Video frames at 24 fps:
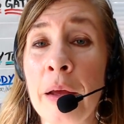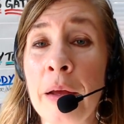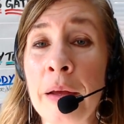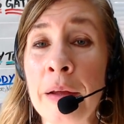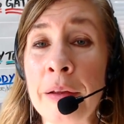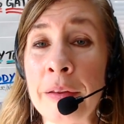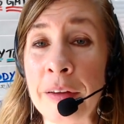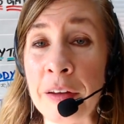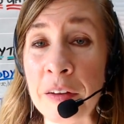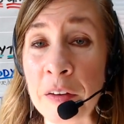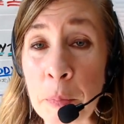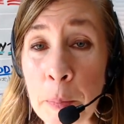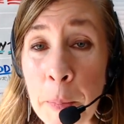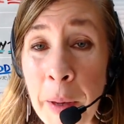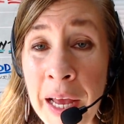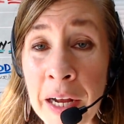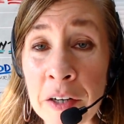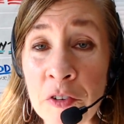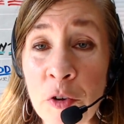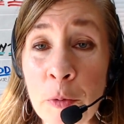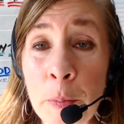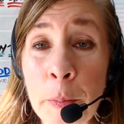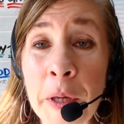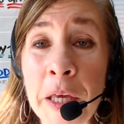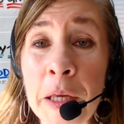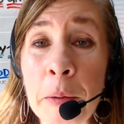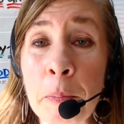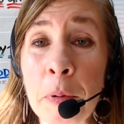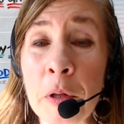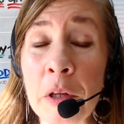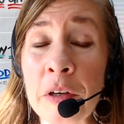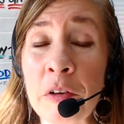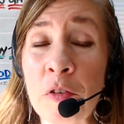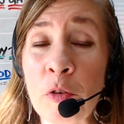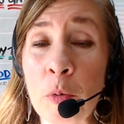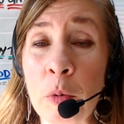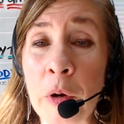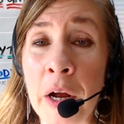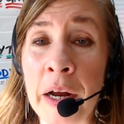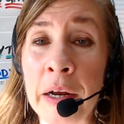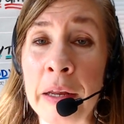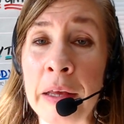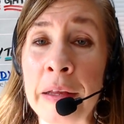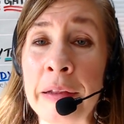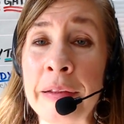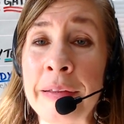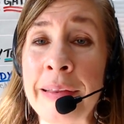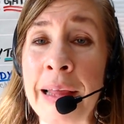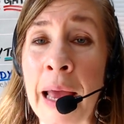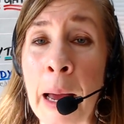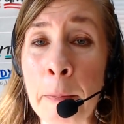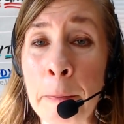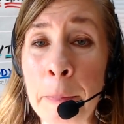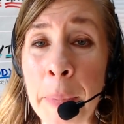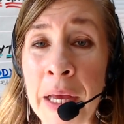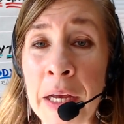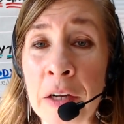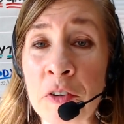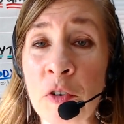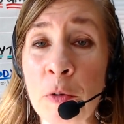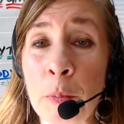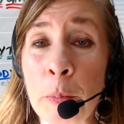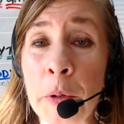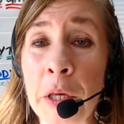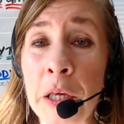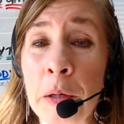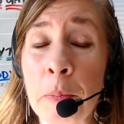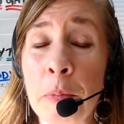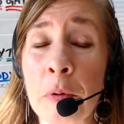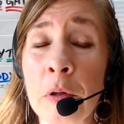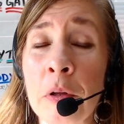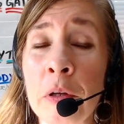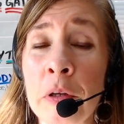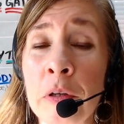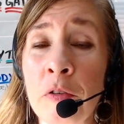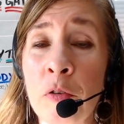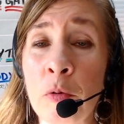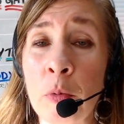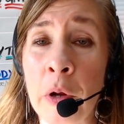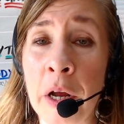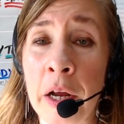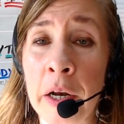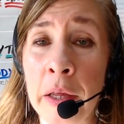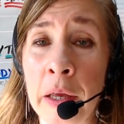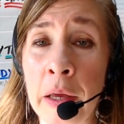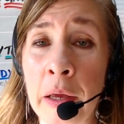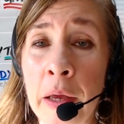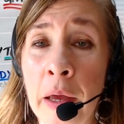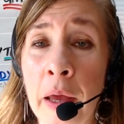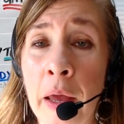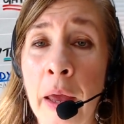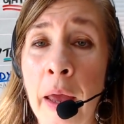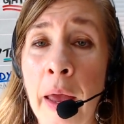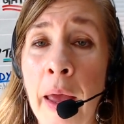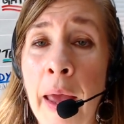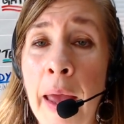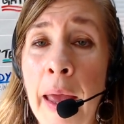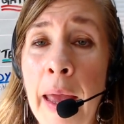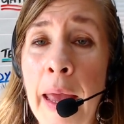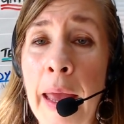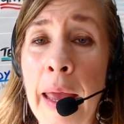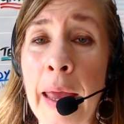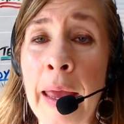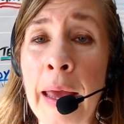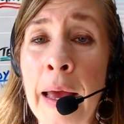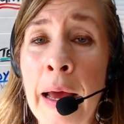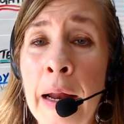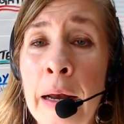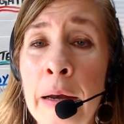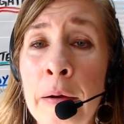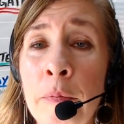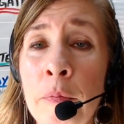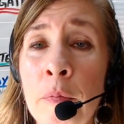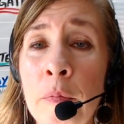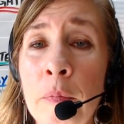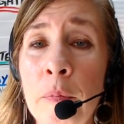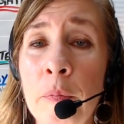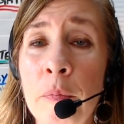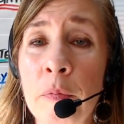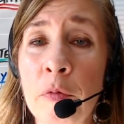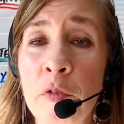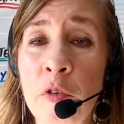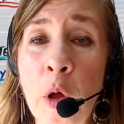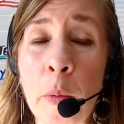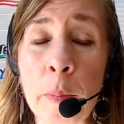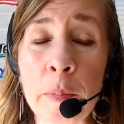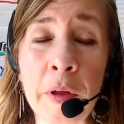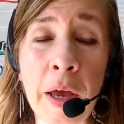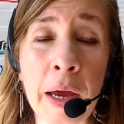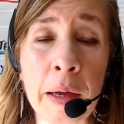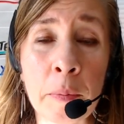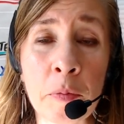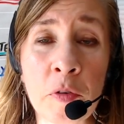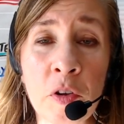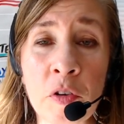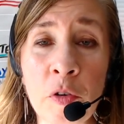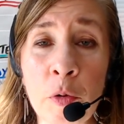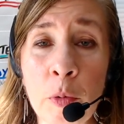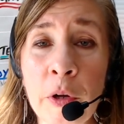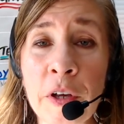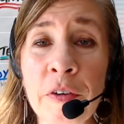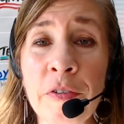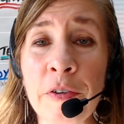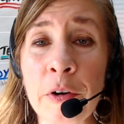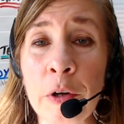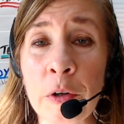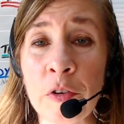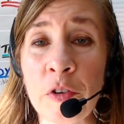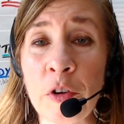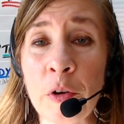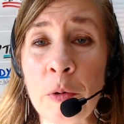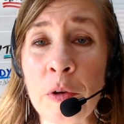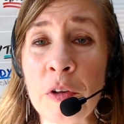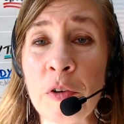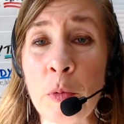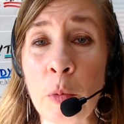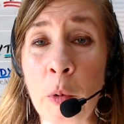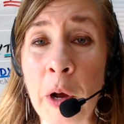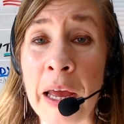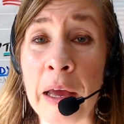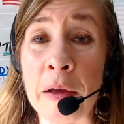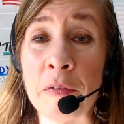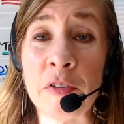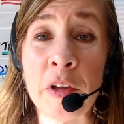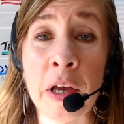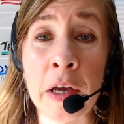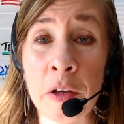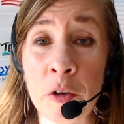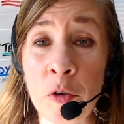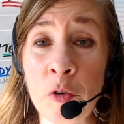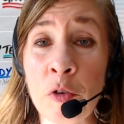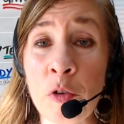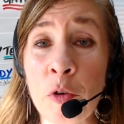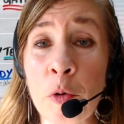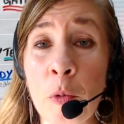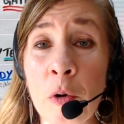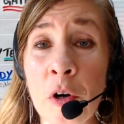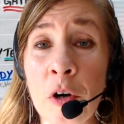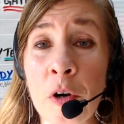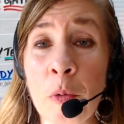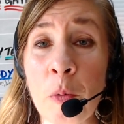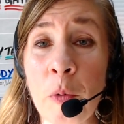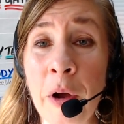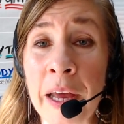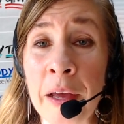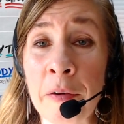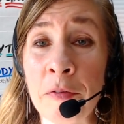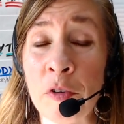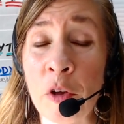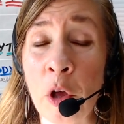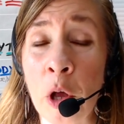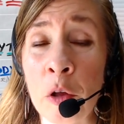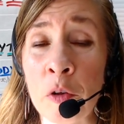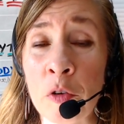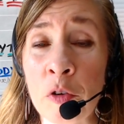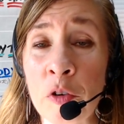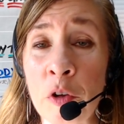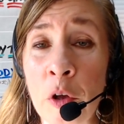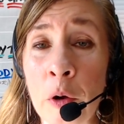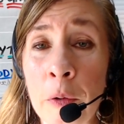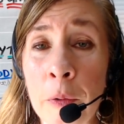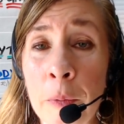This batch of people is ready. That batch of people is ready and sometimes it's referred to as waves. I use the word waves also.